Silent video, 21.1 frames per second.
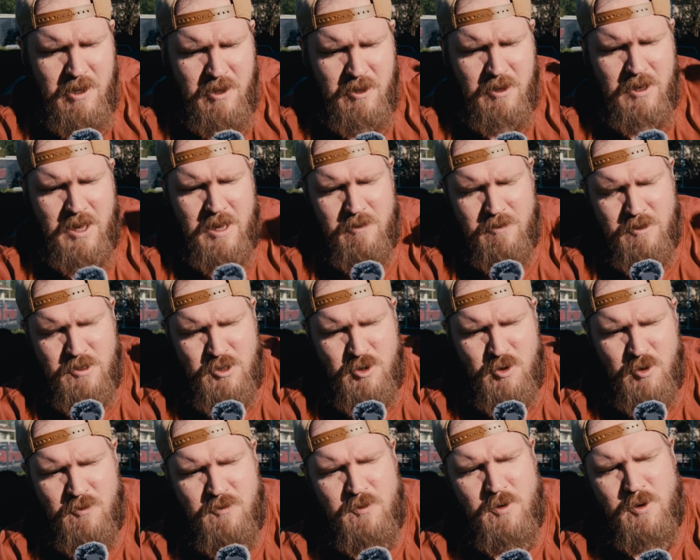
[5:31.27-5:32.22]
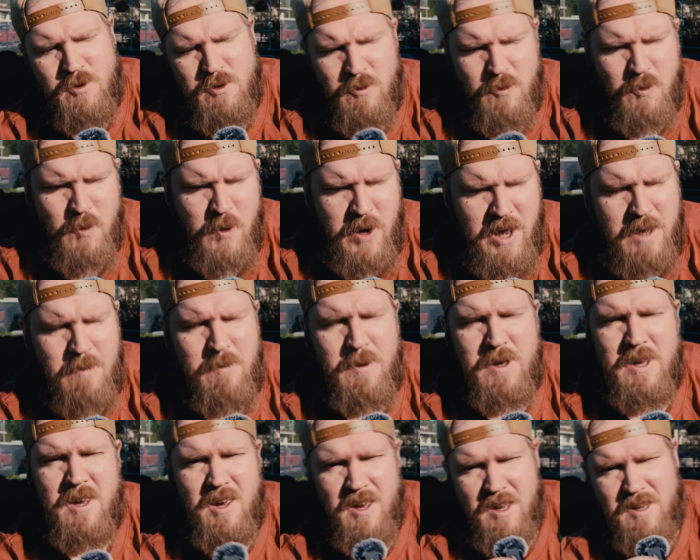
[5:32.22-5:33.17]
You can shoot further away
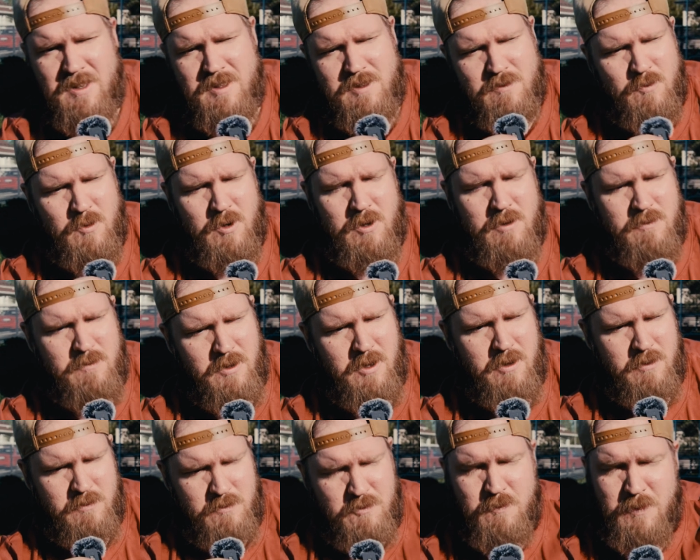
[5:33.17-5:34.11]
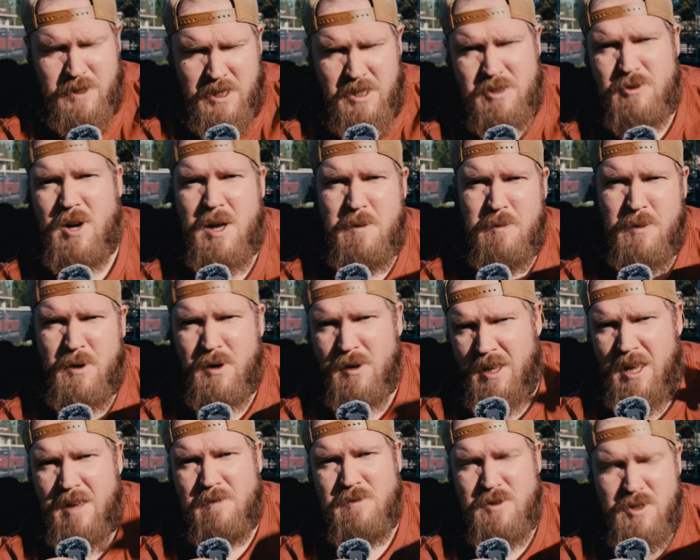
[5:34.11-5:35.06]
because, well, the mini
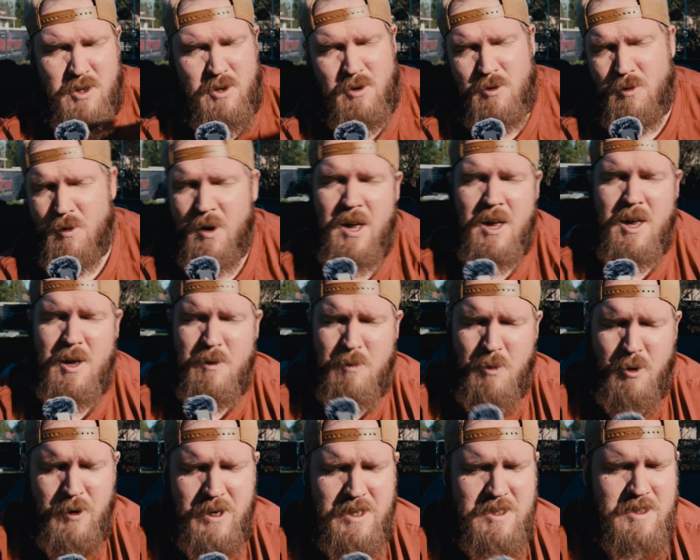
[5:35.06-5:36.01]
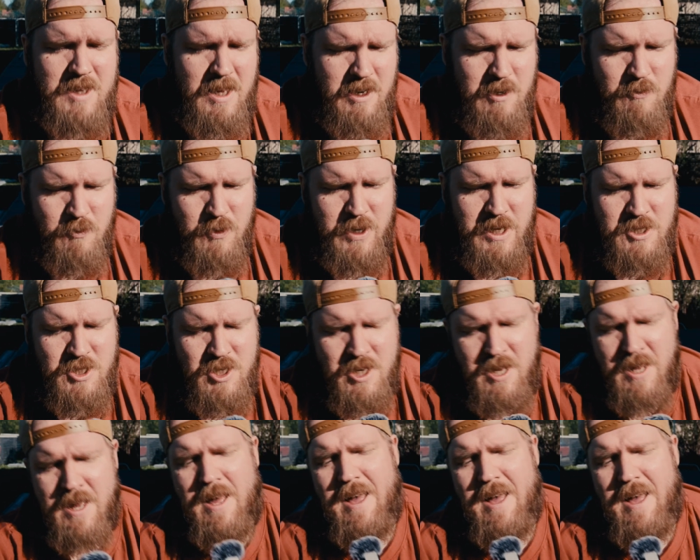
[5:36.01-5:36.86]
tripod gives you more extended reach.